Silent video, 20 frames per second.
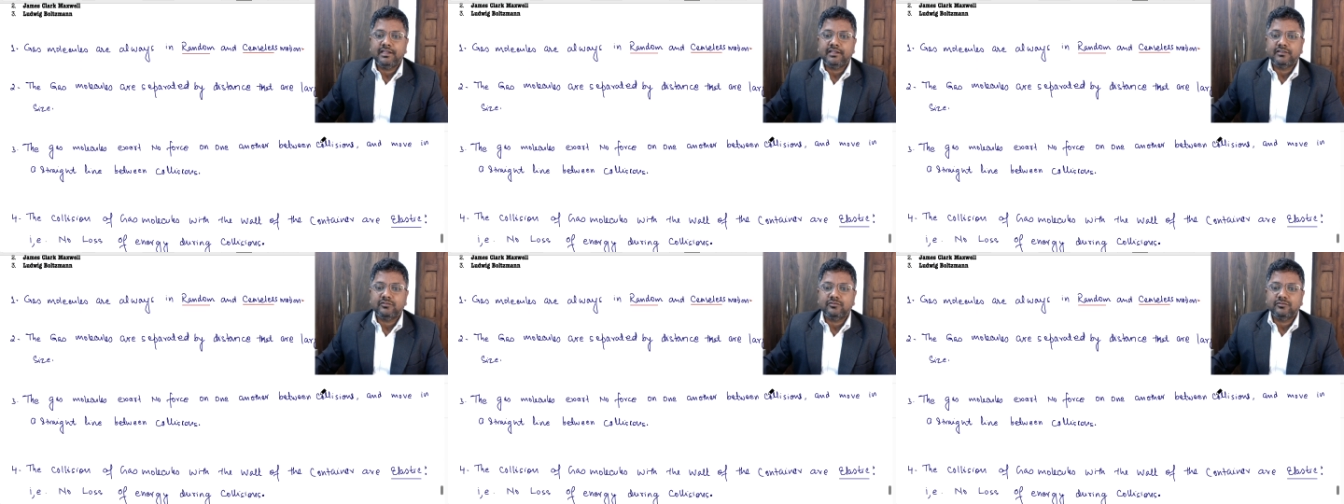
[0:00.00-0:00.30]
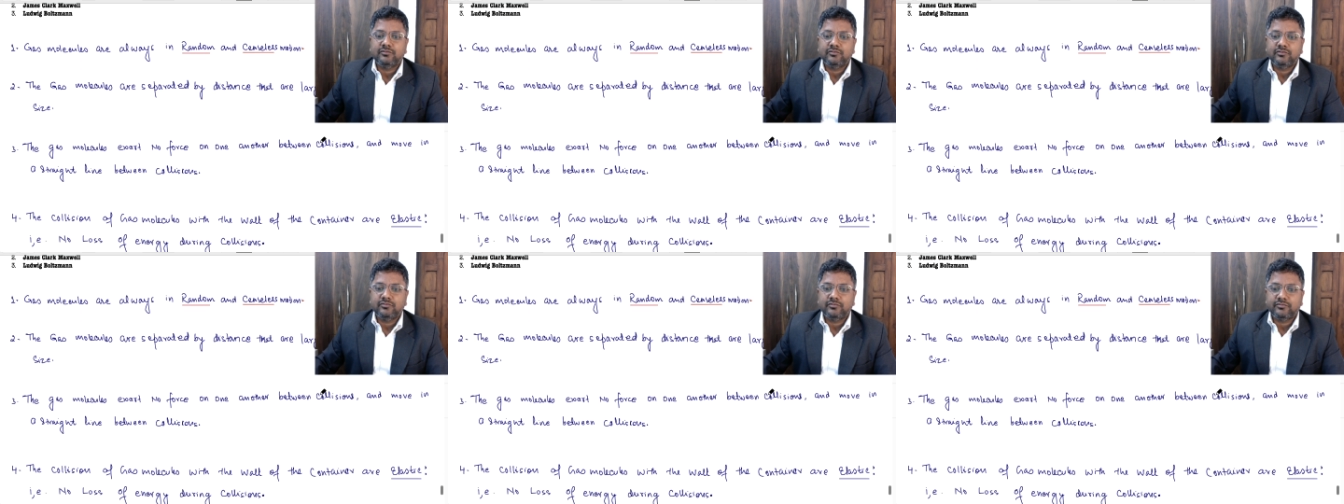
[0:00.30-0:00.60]

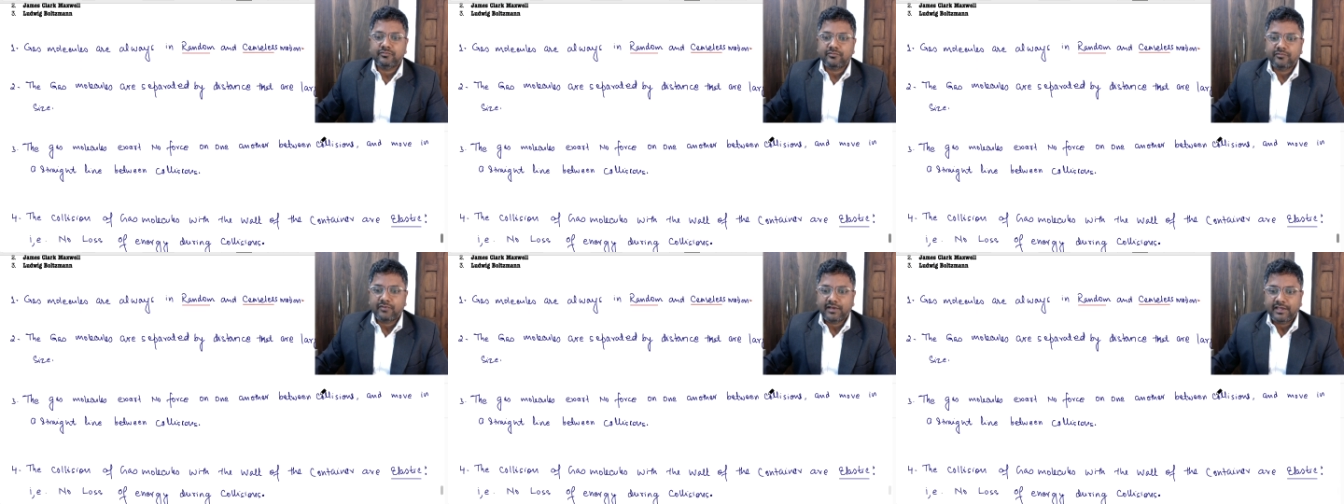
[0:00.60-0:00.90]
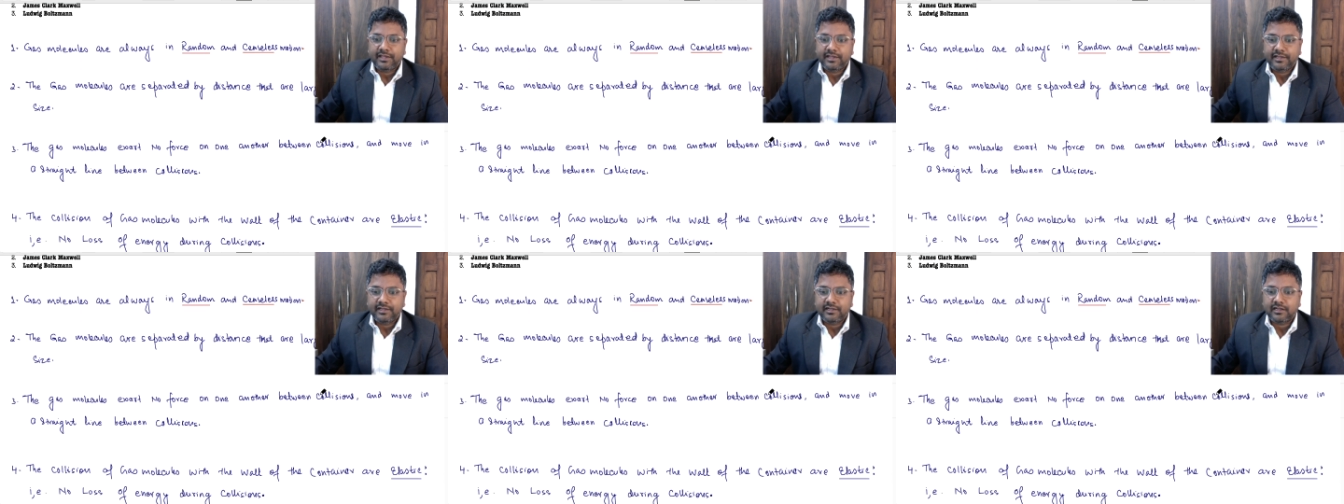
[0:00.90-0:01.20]
to
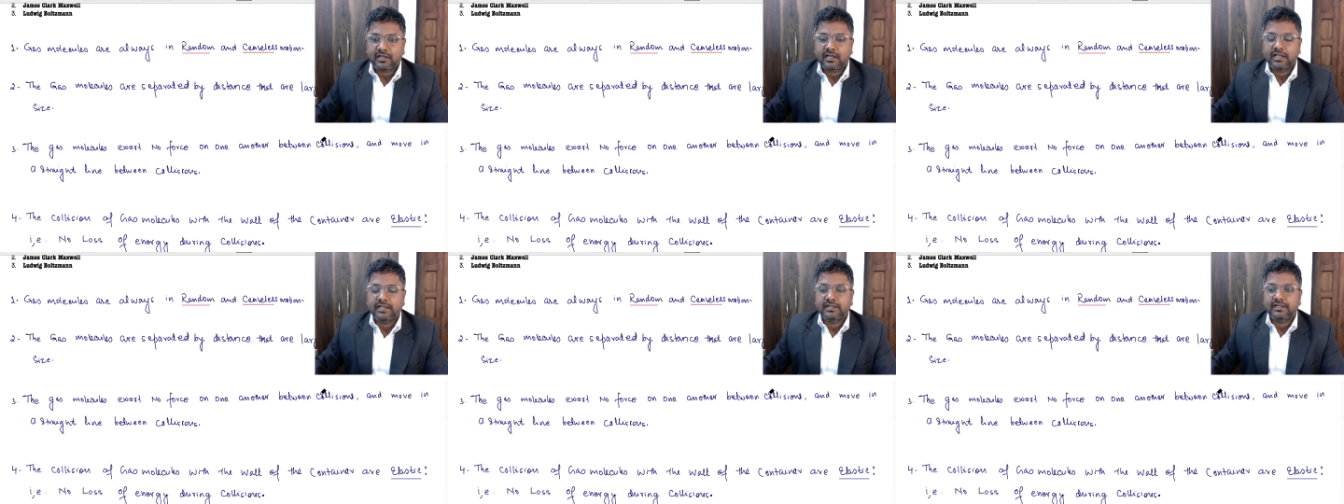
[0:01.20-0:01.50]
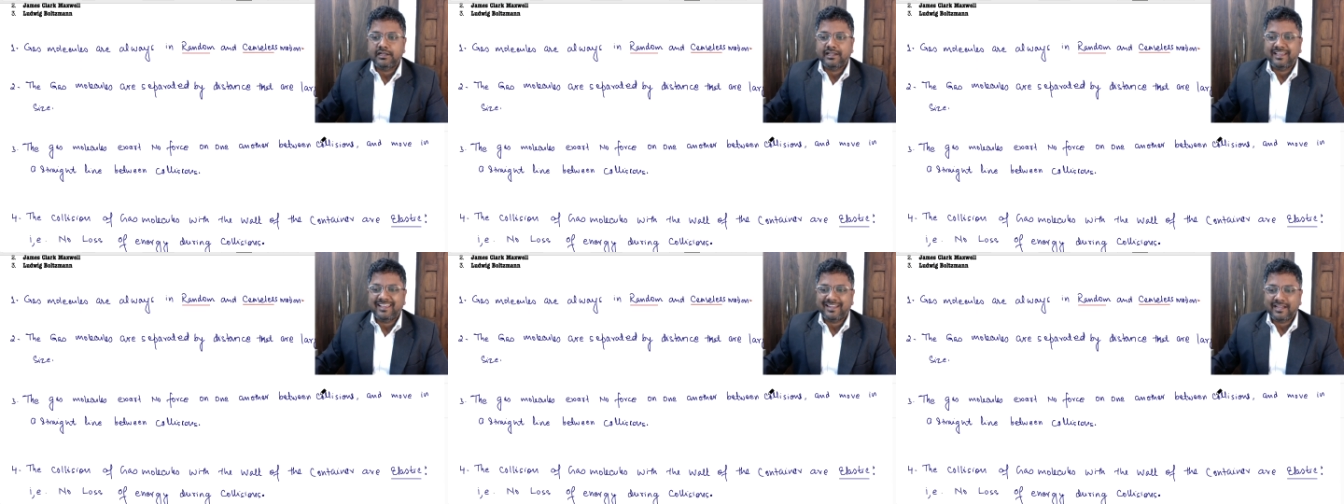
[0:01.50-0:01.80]
find and
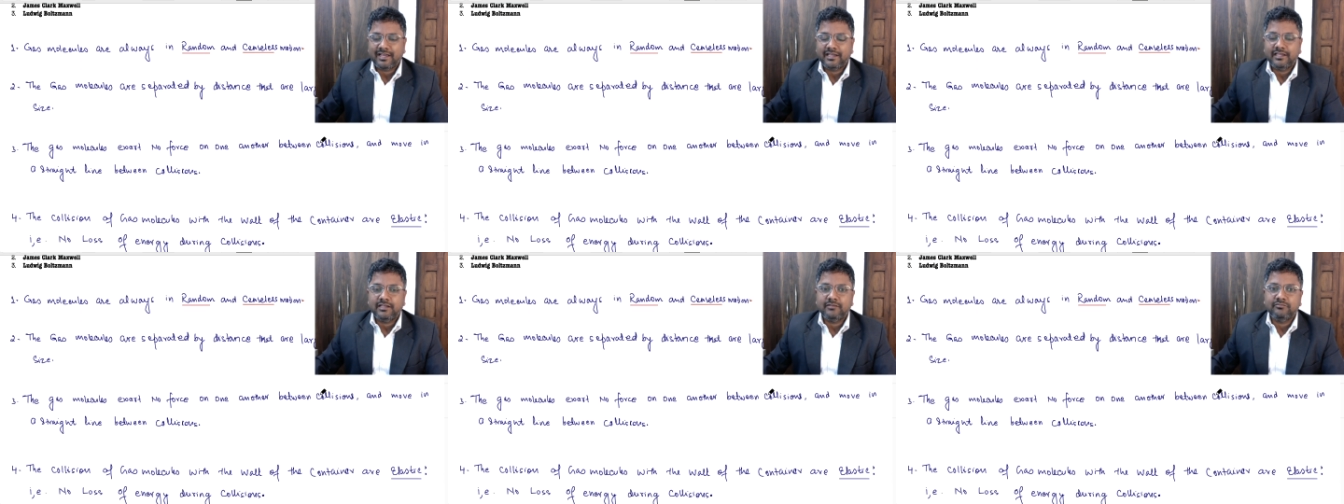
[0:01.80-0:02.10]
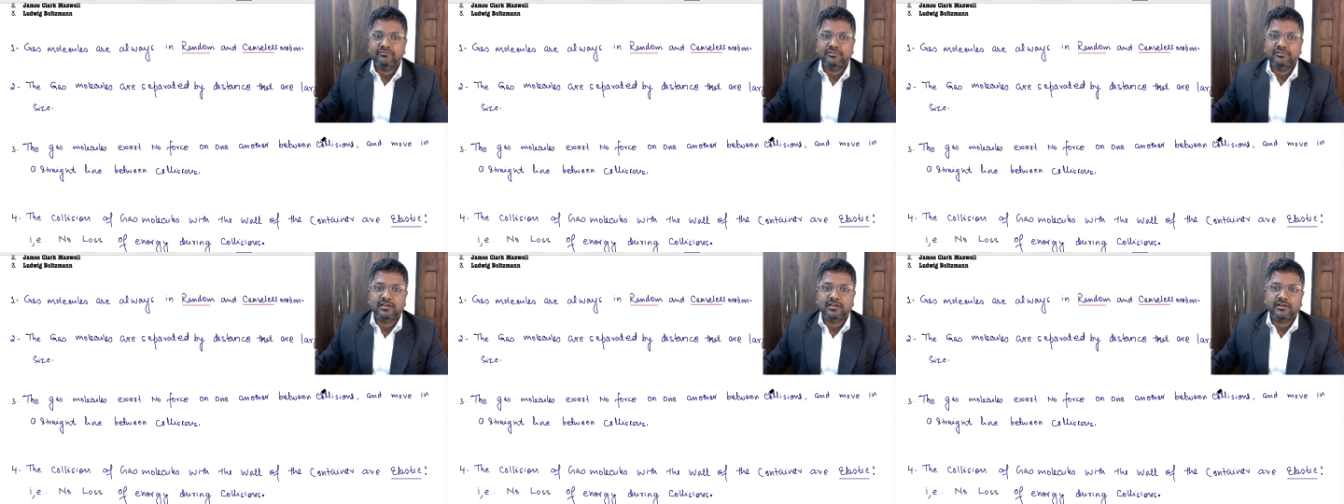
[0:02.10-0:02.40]
derive
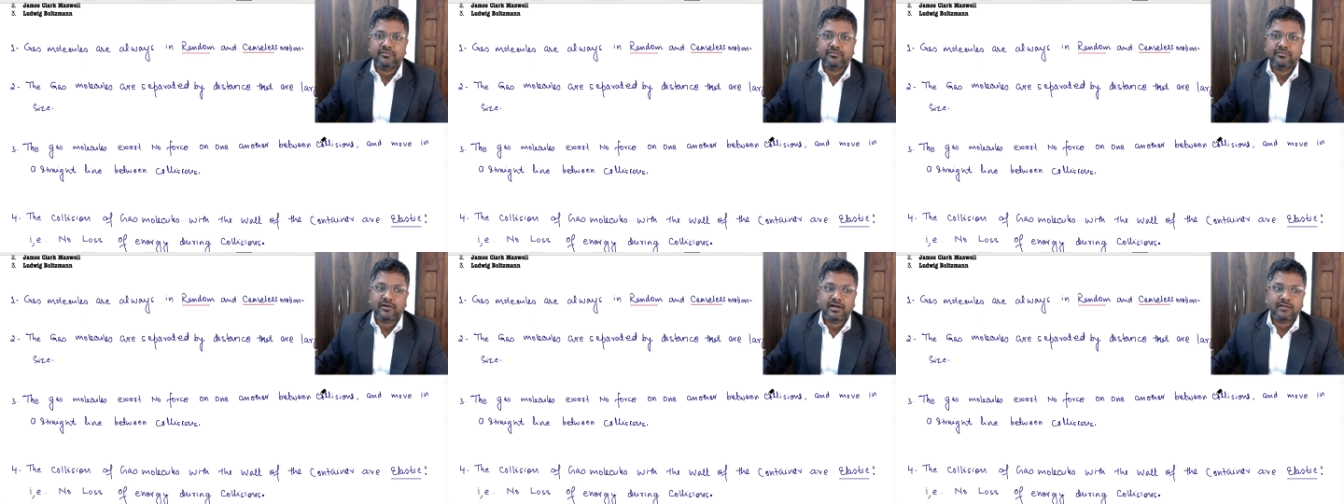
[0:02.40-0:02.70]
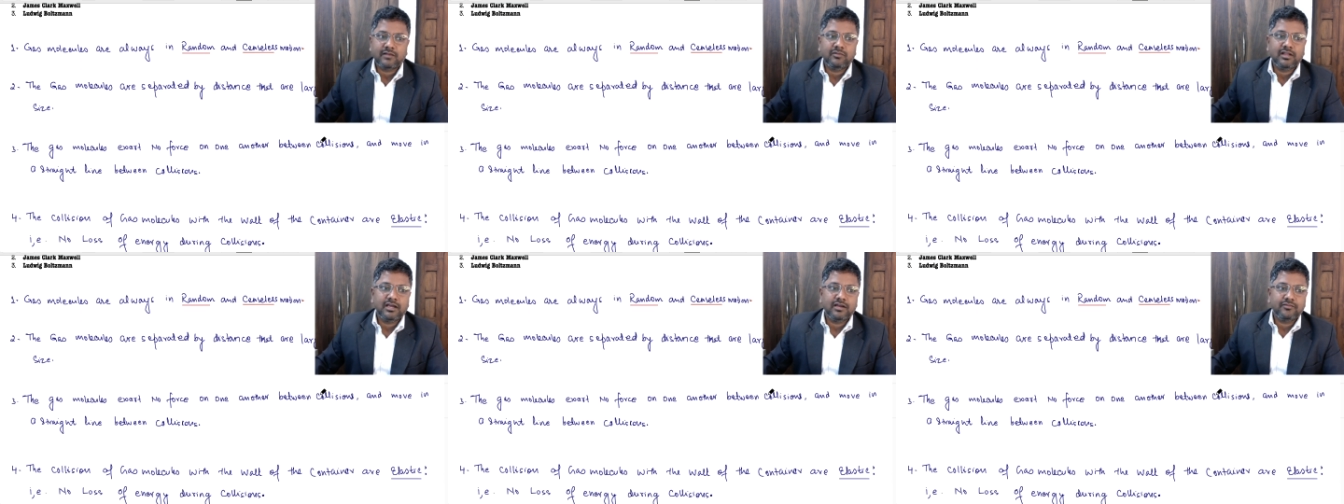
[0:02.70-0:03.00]
the
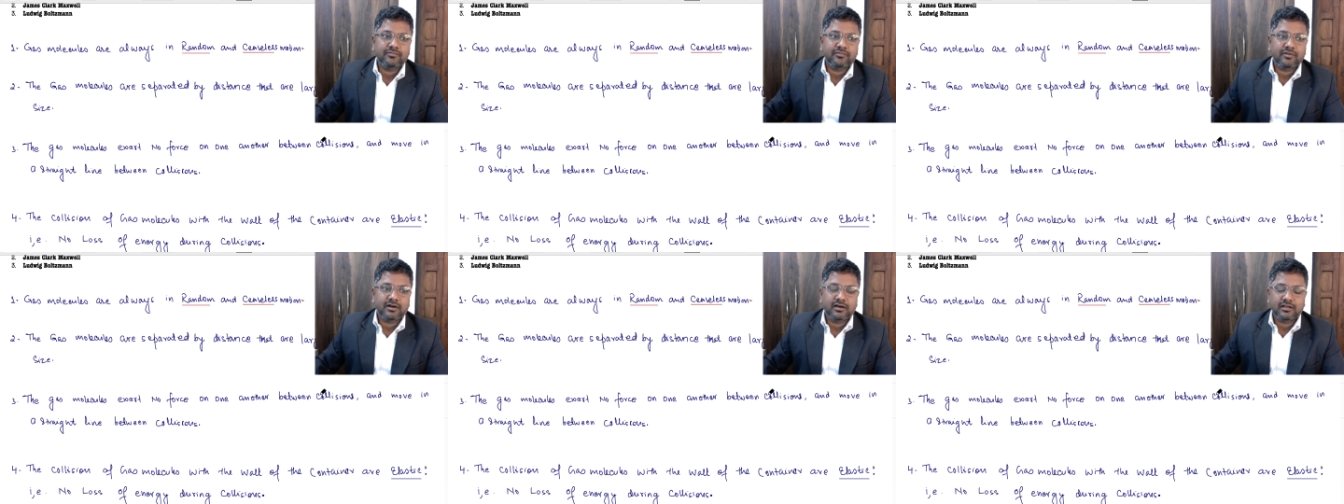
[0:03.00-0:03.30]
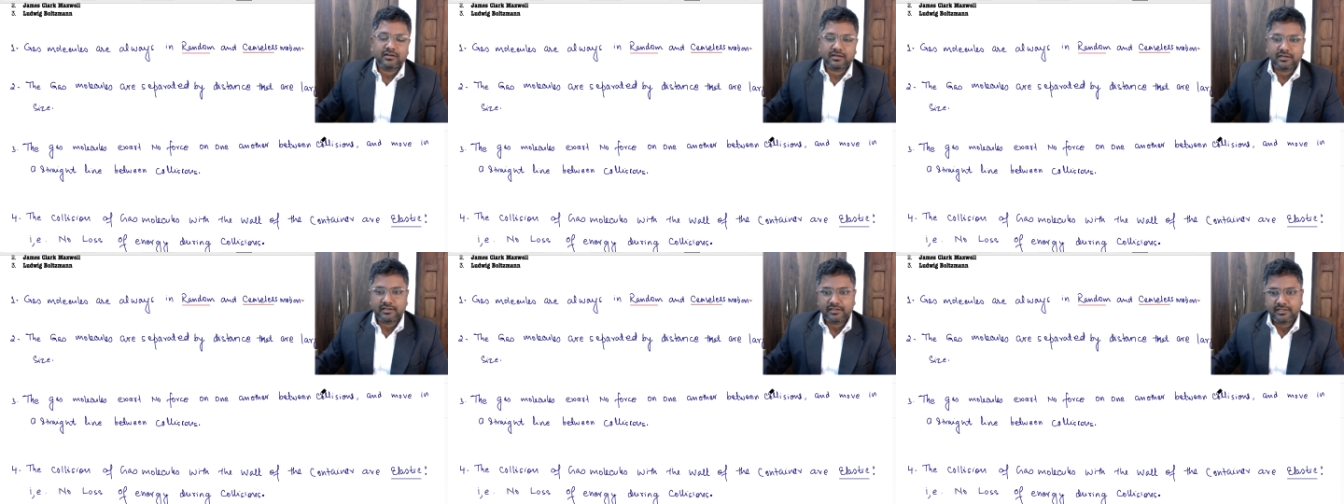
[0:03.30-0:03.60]
formula for